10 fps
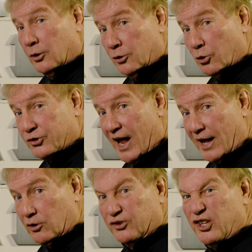Nose
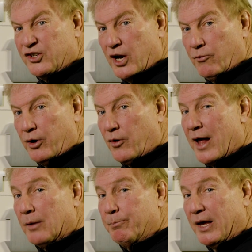tackle, D J Reeder
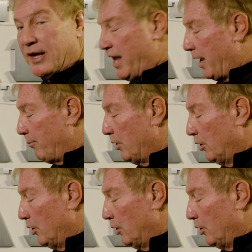had a big game.